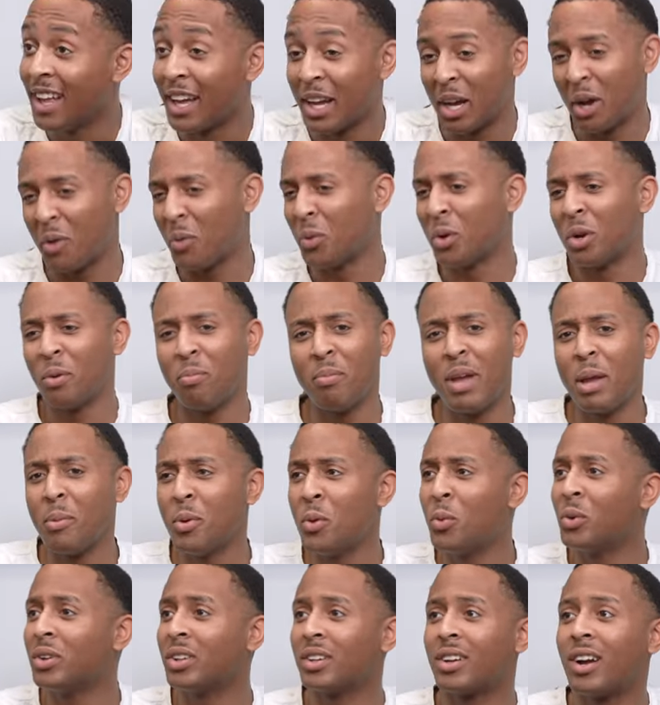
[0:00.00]
Like, I would have
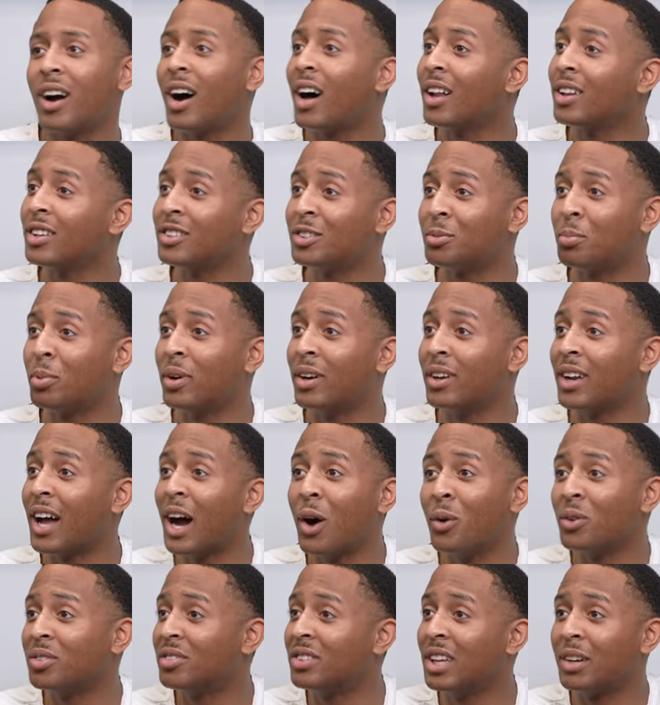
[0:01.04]
maybe went to college, but
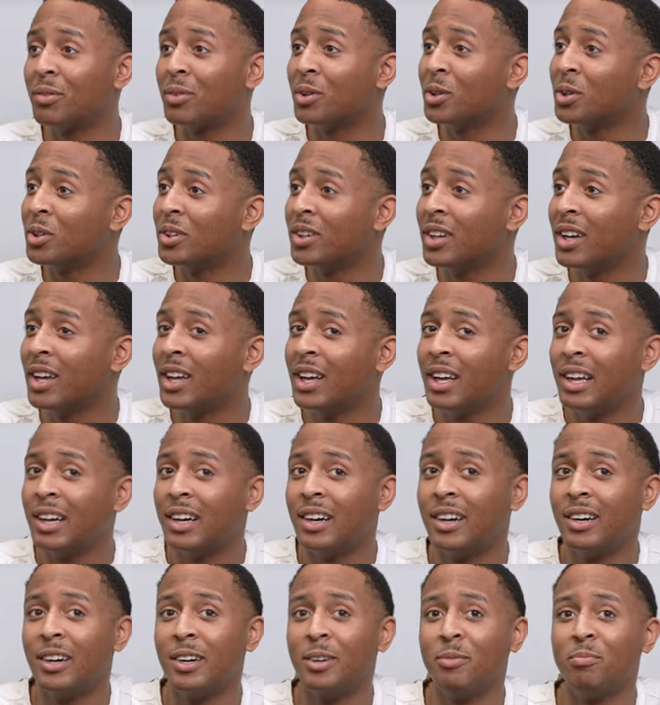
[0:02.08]
I was never
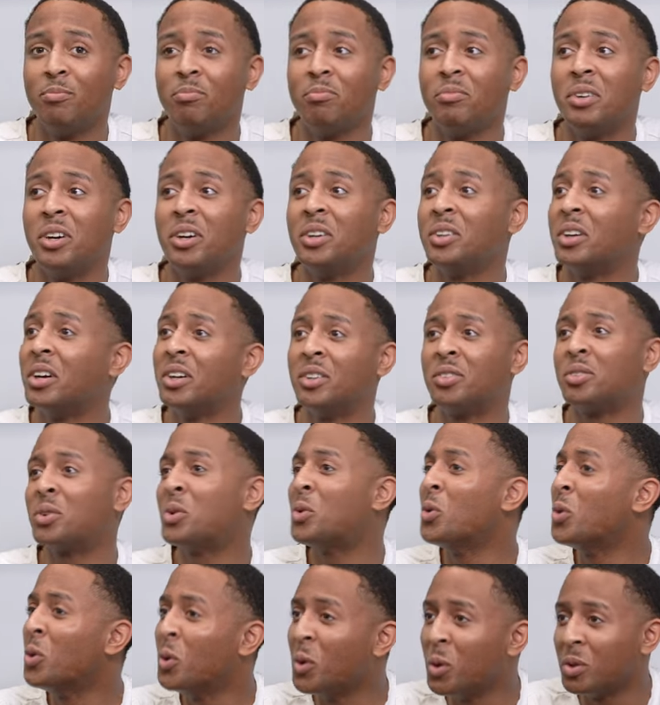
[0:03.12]
a
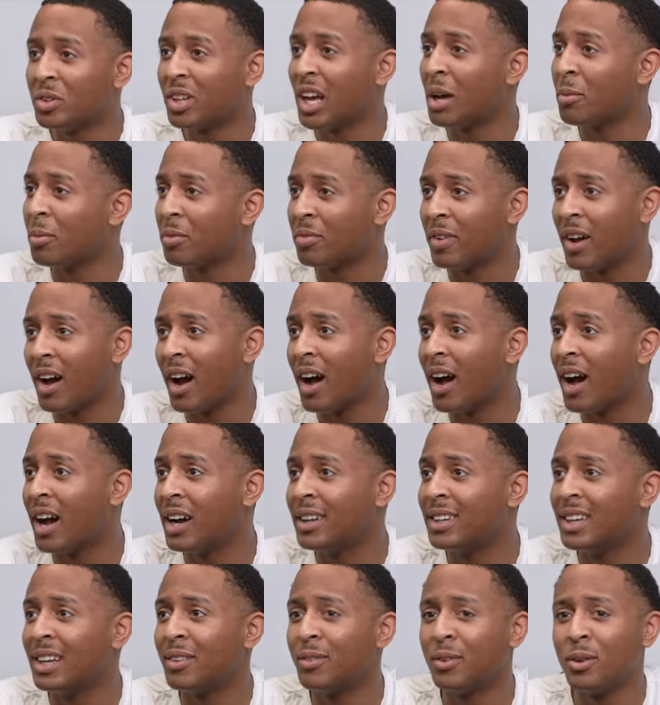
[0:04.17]
school type of
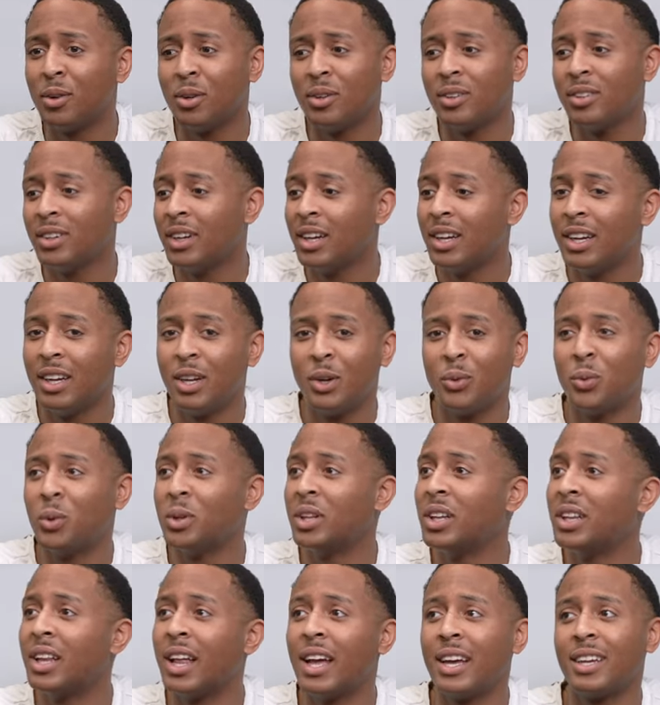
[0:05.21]
guy. I never
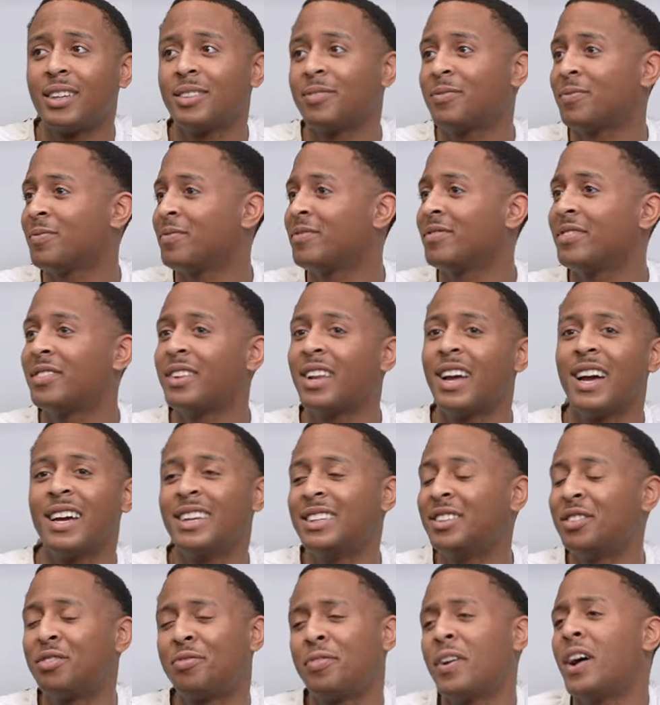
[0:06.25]
really, like, I
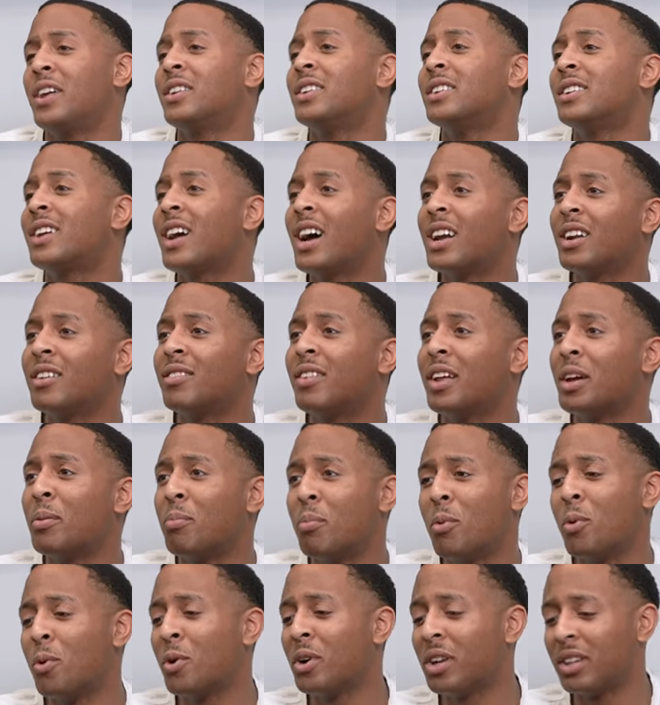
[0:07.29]
just found it kind of like
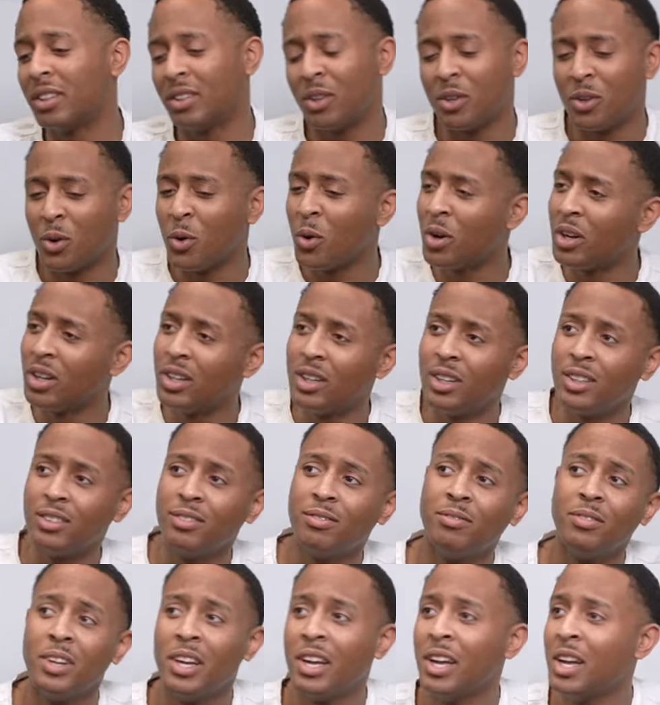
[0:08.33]
boring going
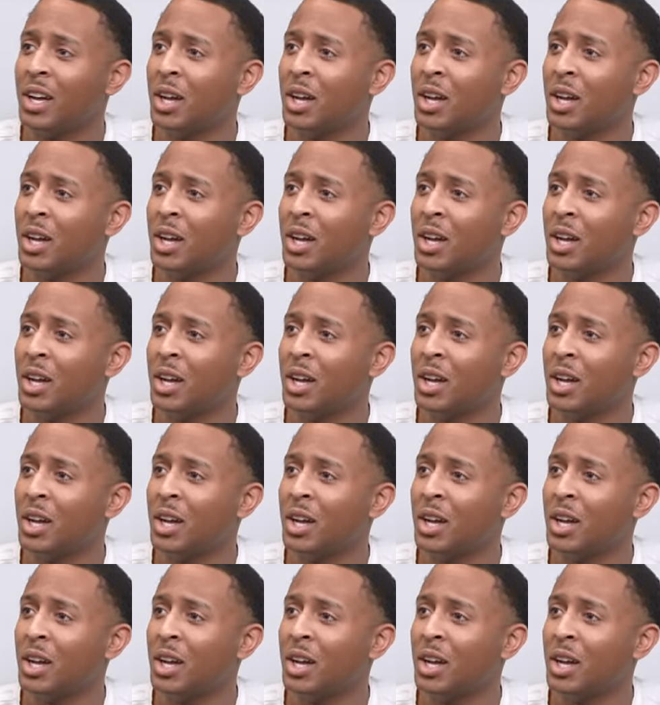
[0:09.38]
in,